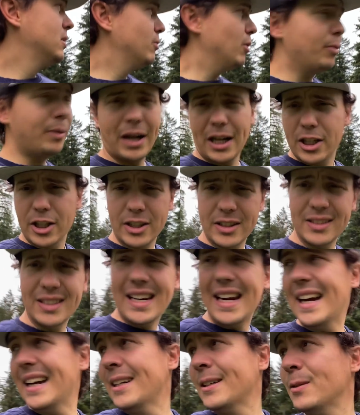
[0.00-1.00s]
what do we got cooking
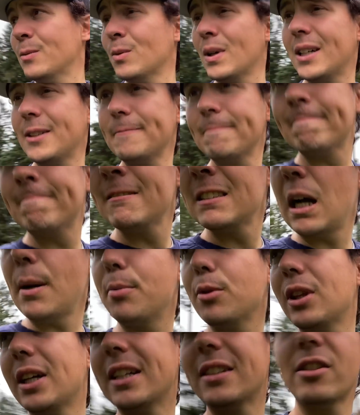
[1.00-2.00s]
today? Well, a
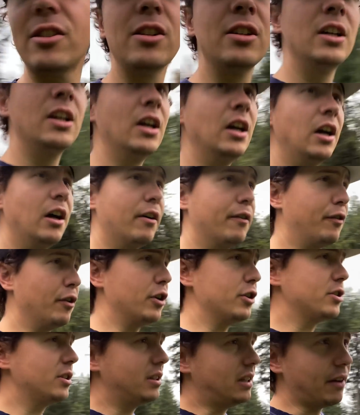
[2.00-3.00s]
couple things.
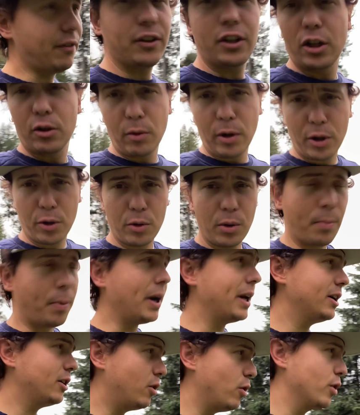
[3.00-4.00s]
First, definitely gonna run through the
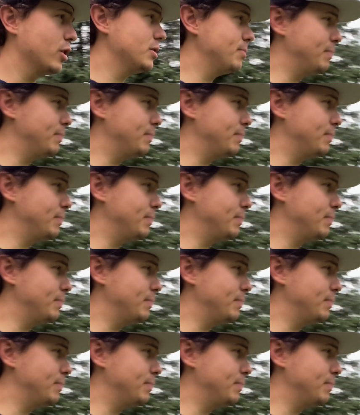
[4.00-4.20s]
putting course